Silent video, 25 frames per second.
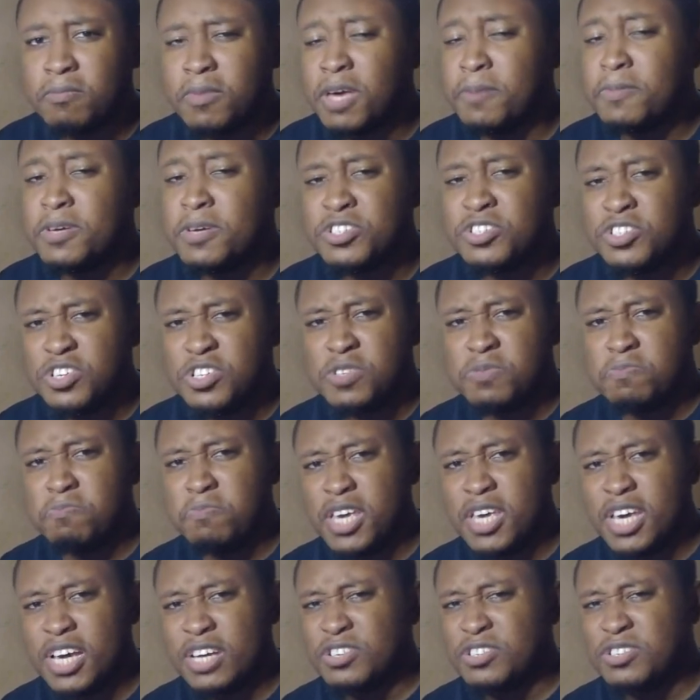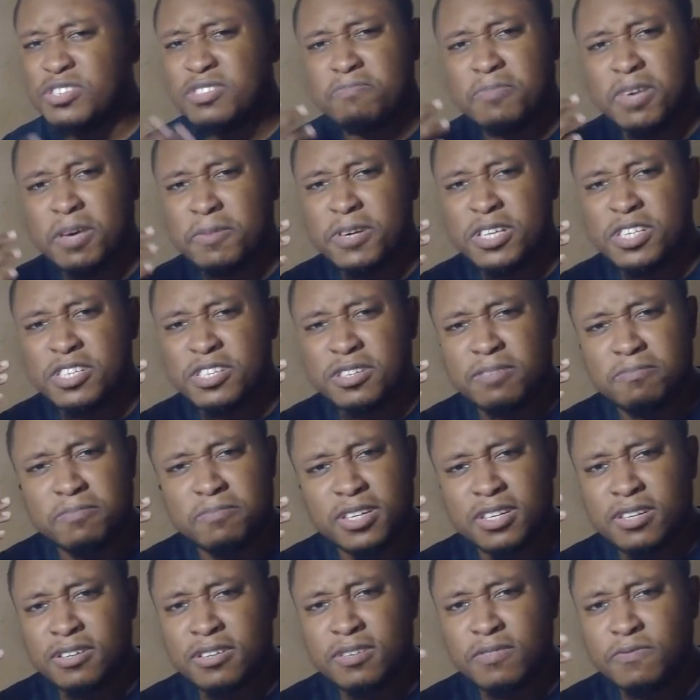Maybe it's just me. Maybe it's
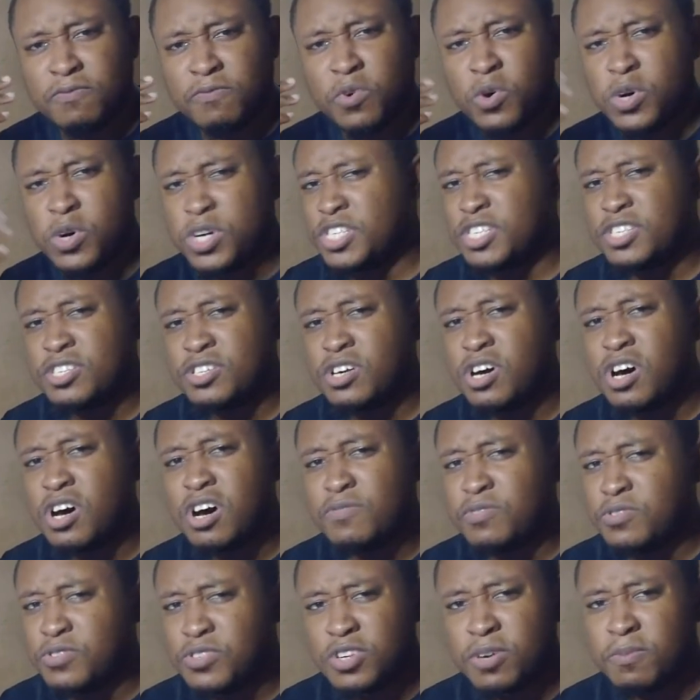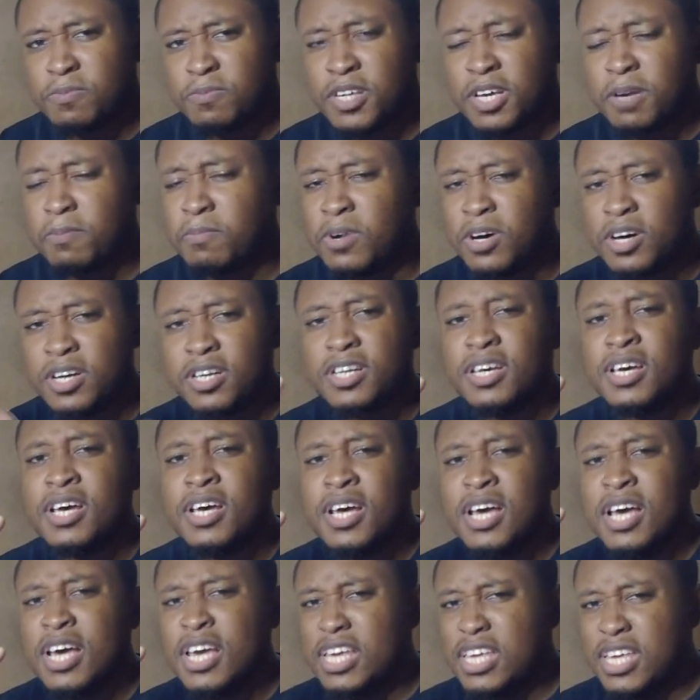the voice is off or something. But
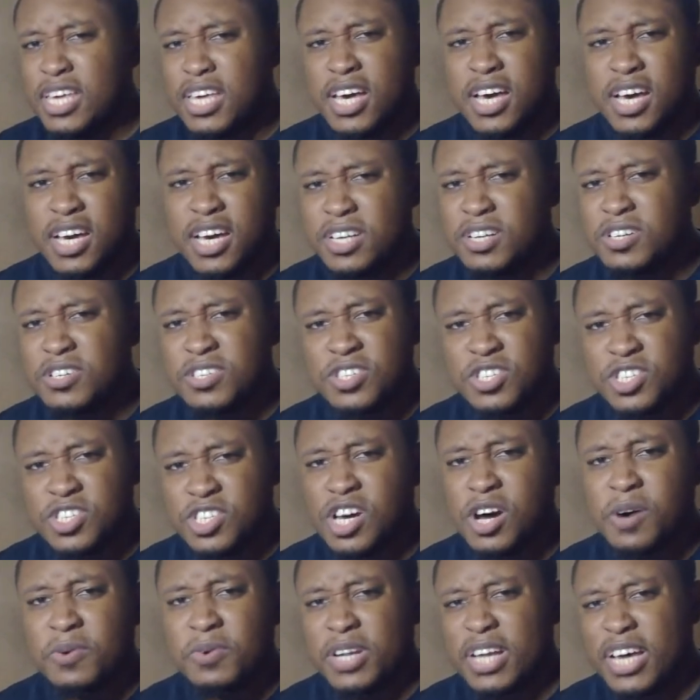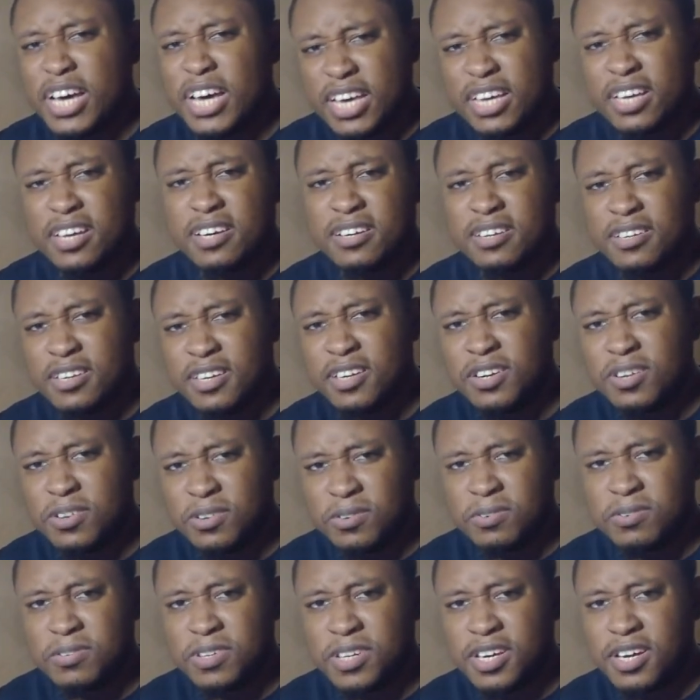yeah, it doesn't sound like, you
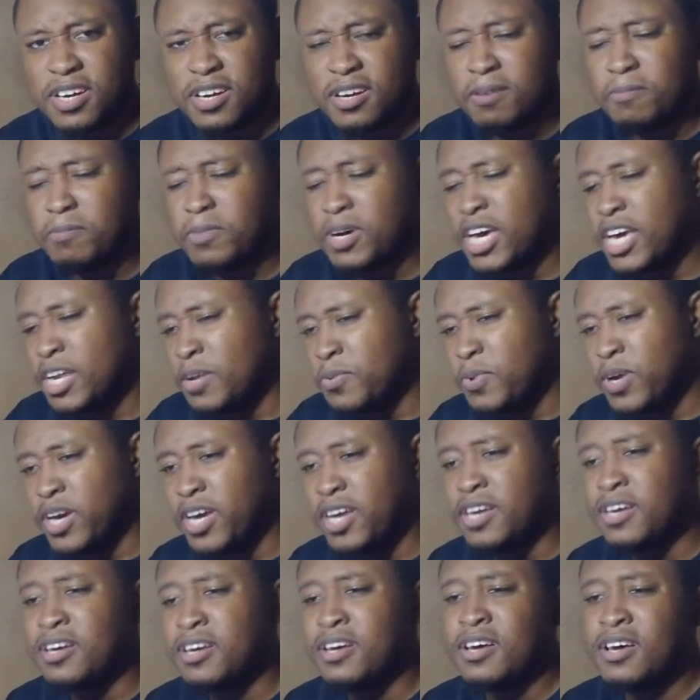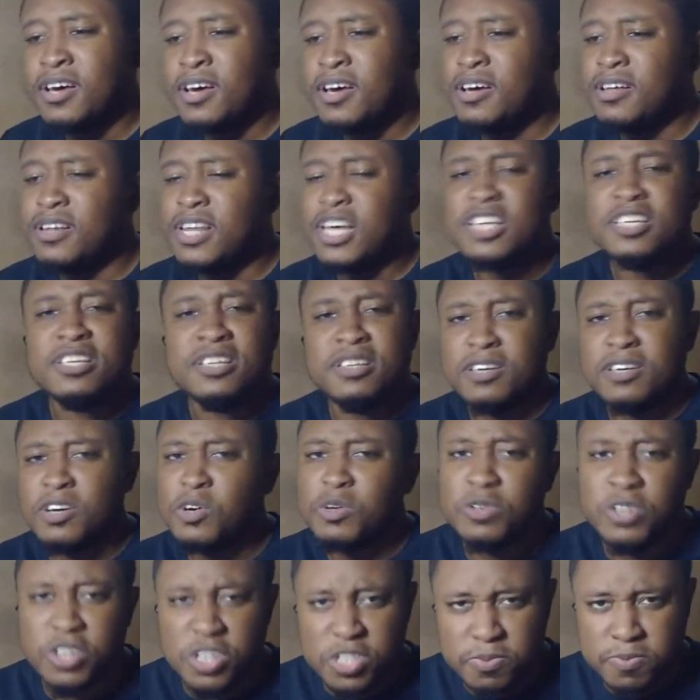know, yeah. But anyway, that it
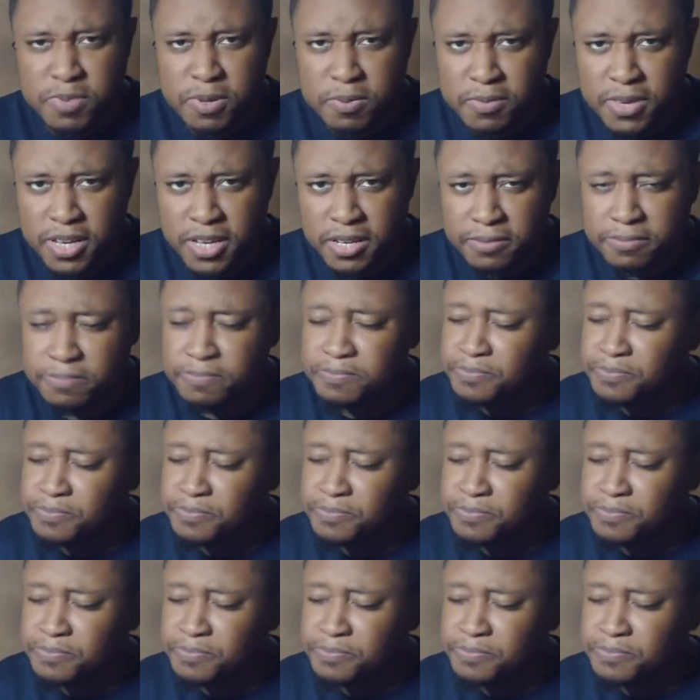could just be me.